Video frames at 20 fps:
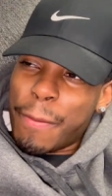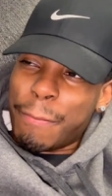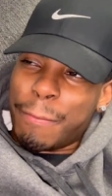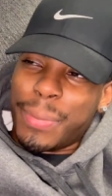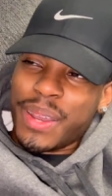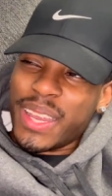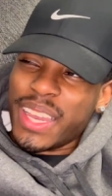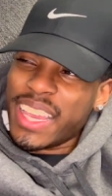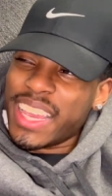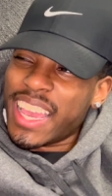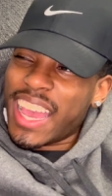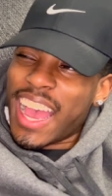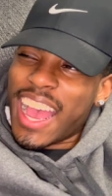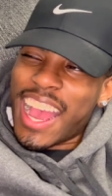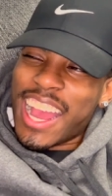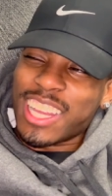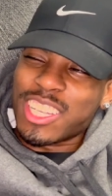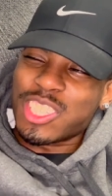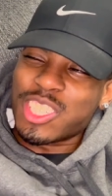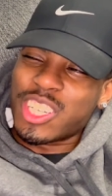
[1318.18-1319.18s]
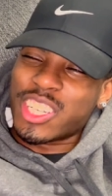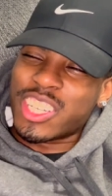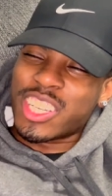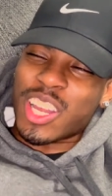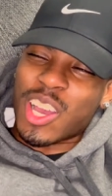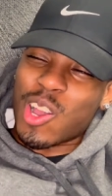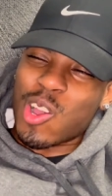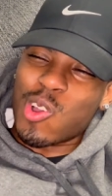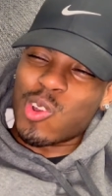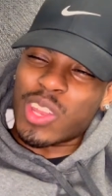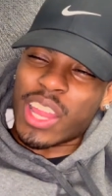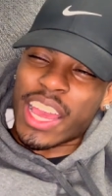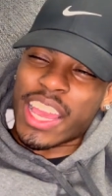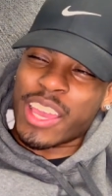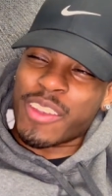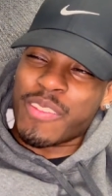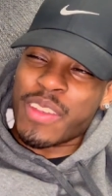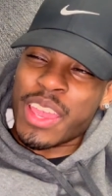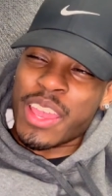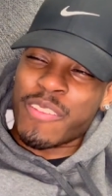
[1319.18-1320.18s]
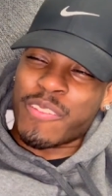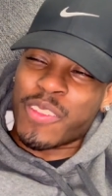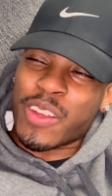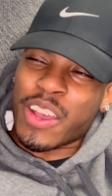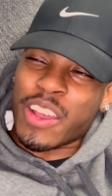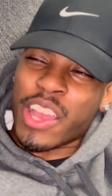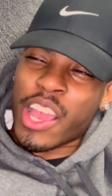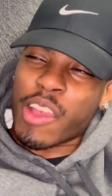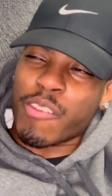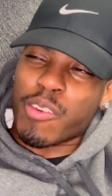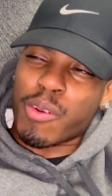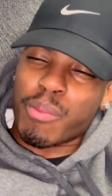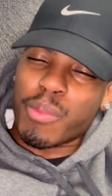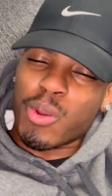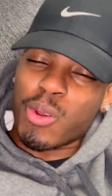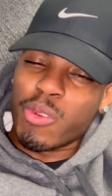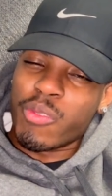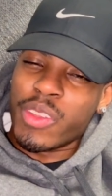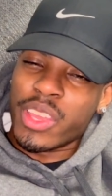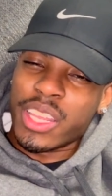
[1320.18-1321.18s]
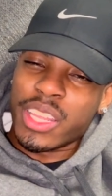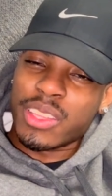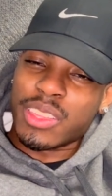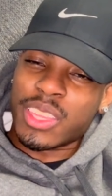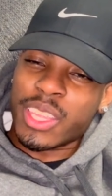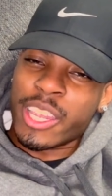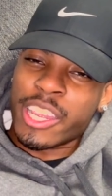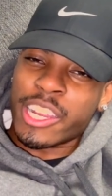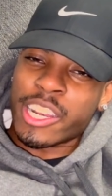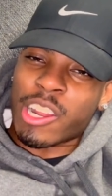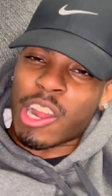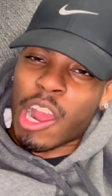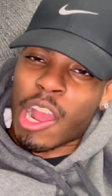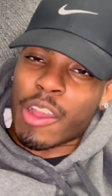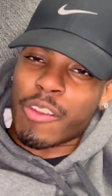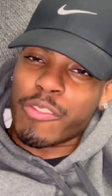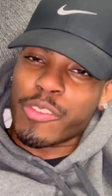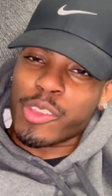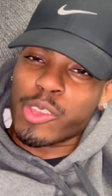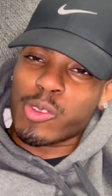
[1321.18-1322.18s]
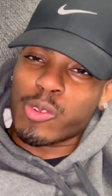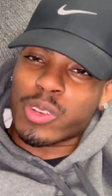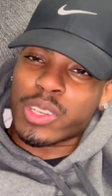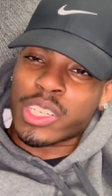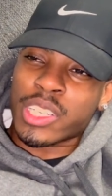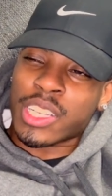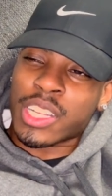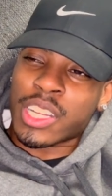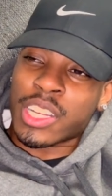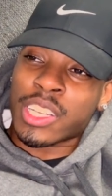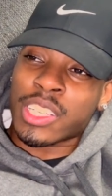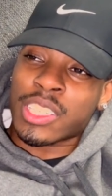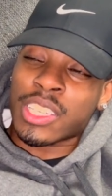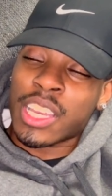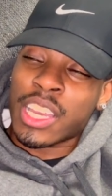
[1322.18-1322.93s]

But I should have known like if if if a movie theater offer you a, a